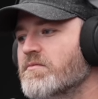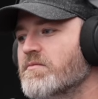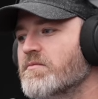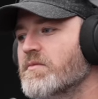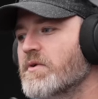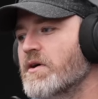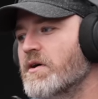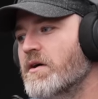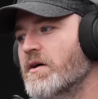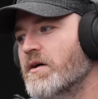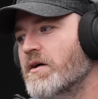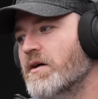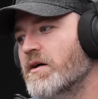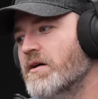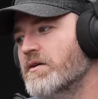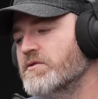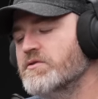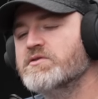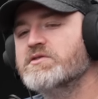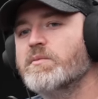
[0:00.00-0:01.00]

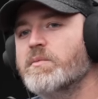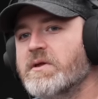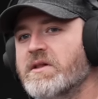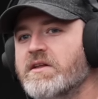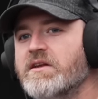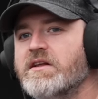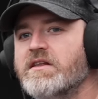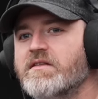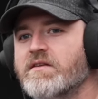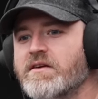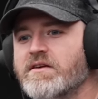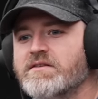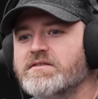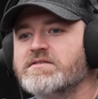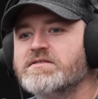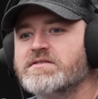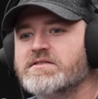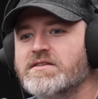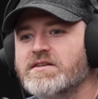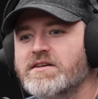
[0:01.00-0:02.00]
usability
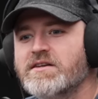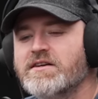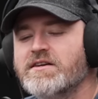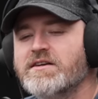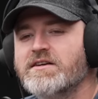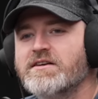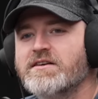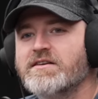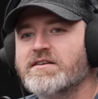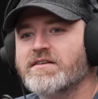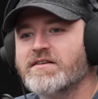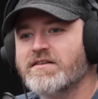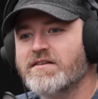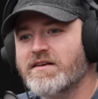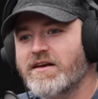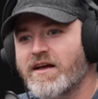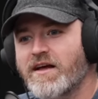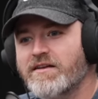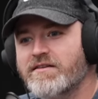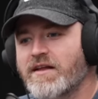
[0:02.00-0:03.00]
things
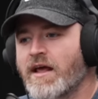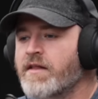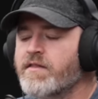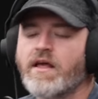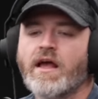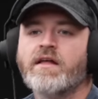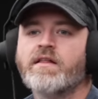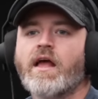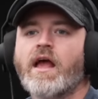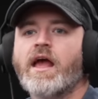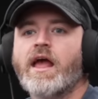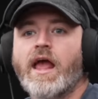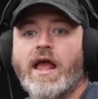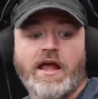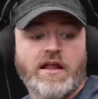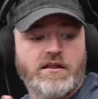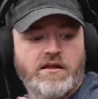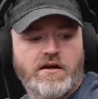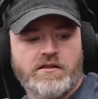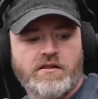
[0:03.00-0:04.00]
that... And
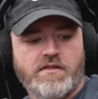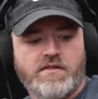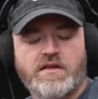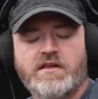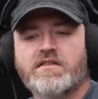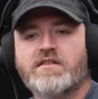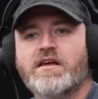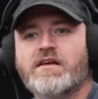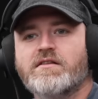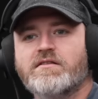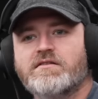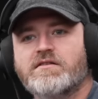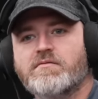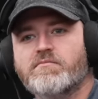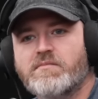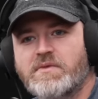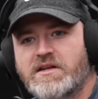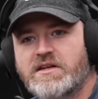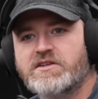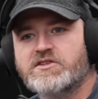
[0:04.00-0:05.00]
the other thing, they
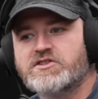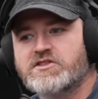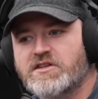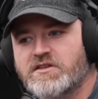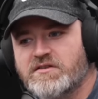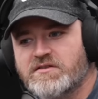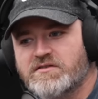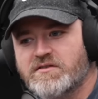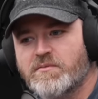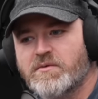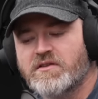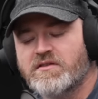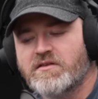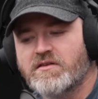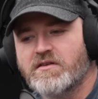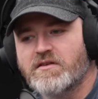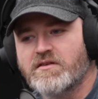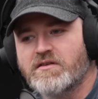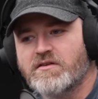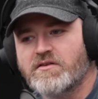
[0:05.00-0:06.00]
diminished some of
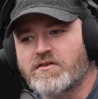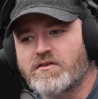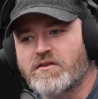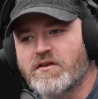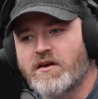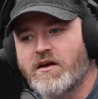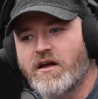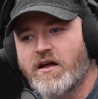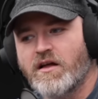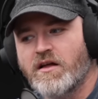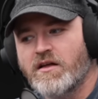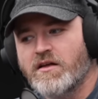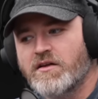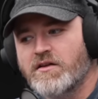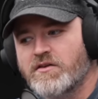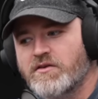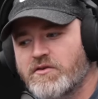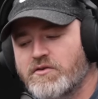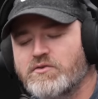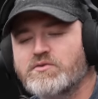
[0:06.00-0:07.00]
the...
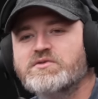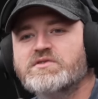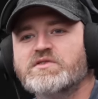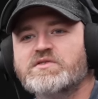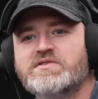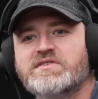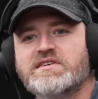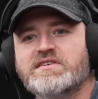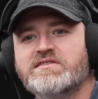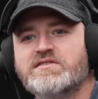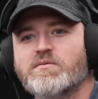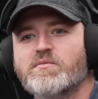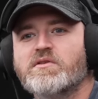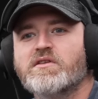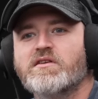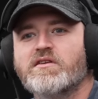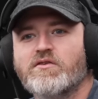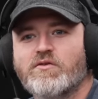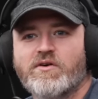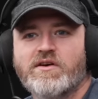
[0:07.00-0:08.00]
nuisances, some of the
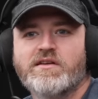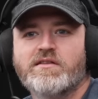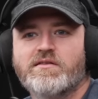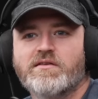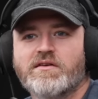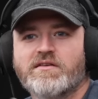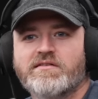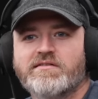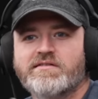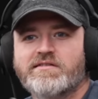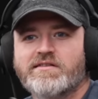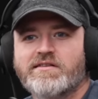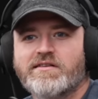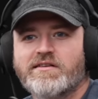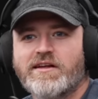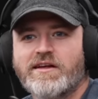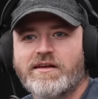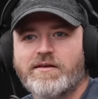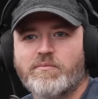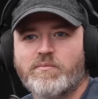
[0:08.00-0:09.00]
annoying things,
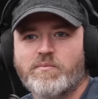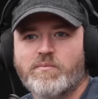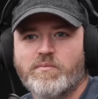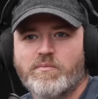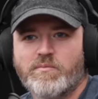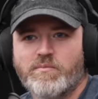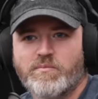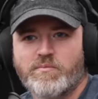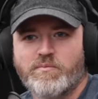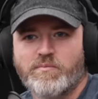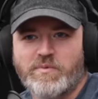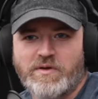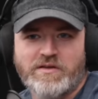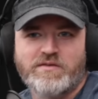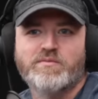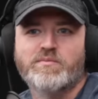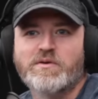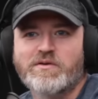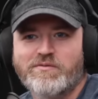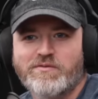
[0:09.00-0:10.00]
like Bixby, for